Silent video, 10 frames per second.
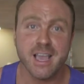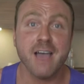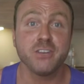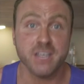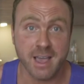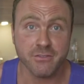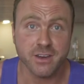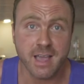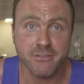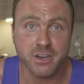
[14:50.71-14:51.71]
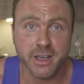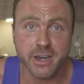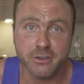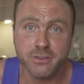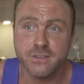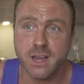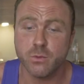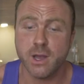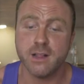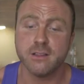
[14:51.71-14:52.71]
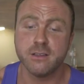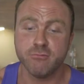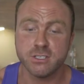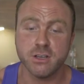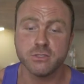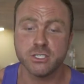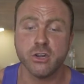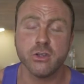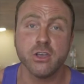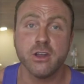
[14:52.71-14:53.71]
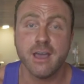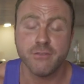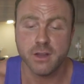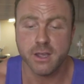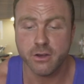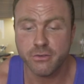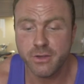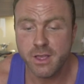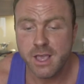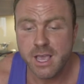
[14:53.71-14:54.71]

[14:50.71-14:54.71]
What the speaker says: have a night off. You've done well, results are showing good, have a night off.